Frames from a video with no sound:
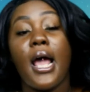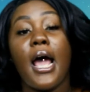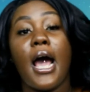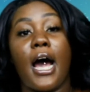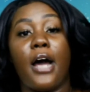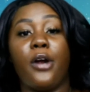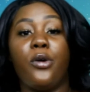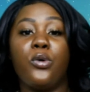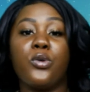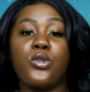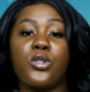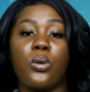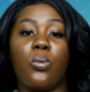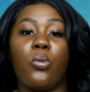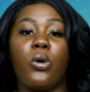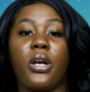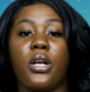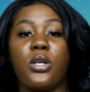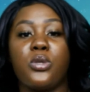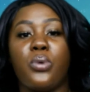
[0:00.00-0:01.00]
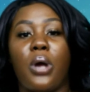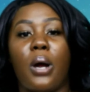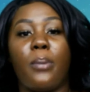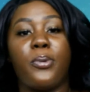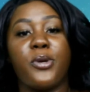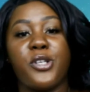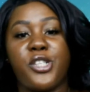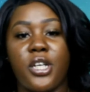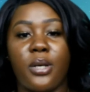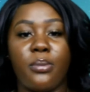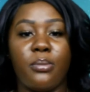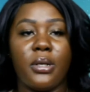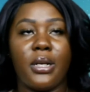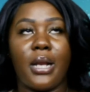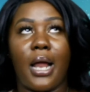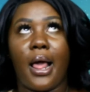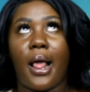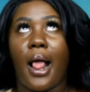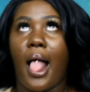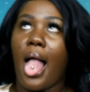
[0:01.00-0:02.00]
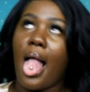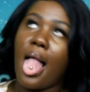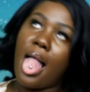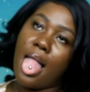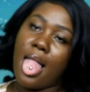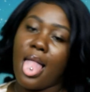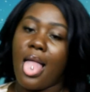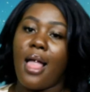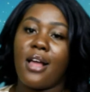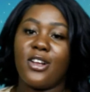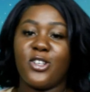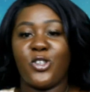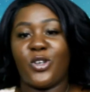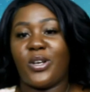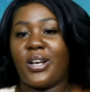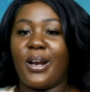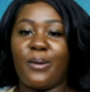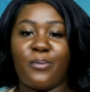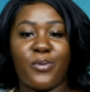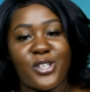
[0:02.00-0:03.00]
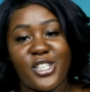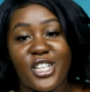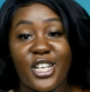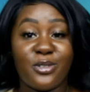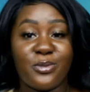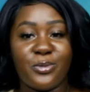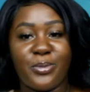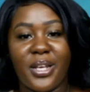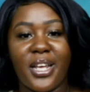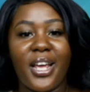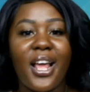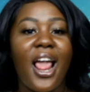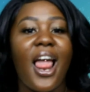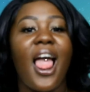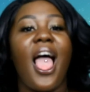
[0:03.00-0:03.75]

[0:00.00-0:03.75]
I know someone else will appreciate me. Like, Jordan appreciates me.